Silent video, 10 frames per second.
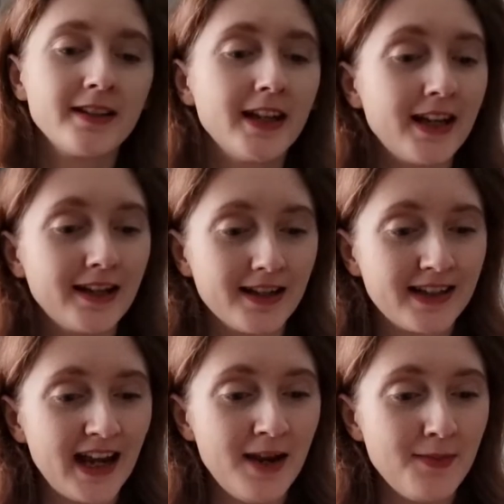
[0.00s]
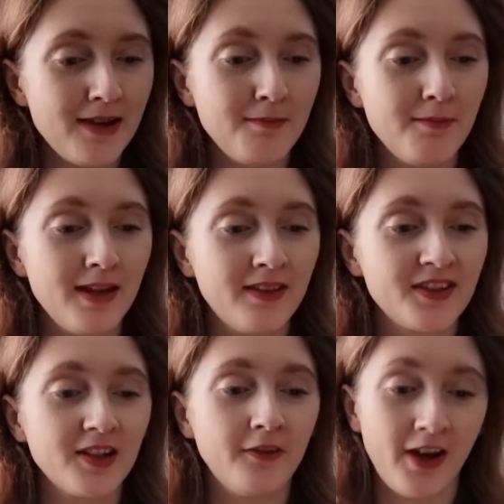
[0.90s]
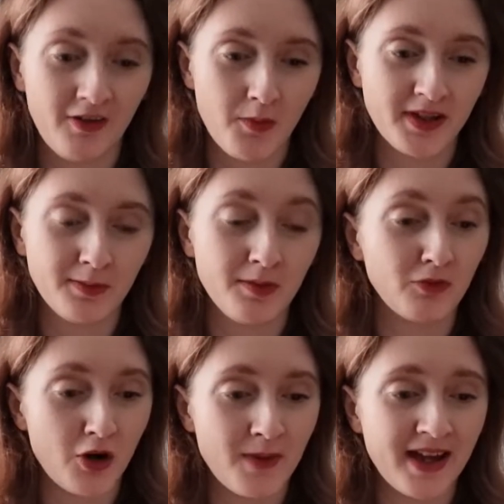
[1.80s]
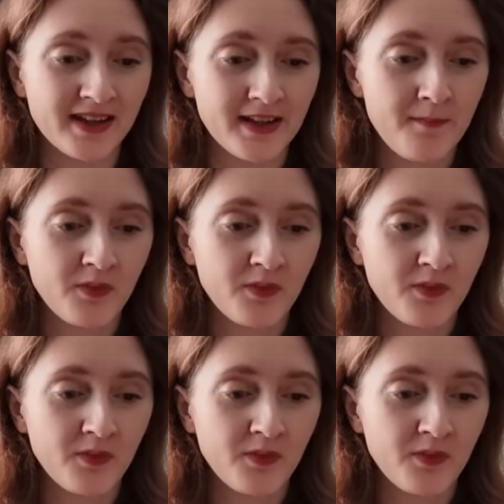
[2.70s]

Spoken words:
Seeking escape in myths of heroism and romance.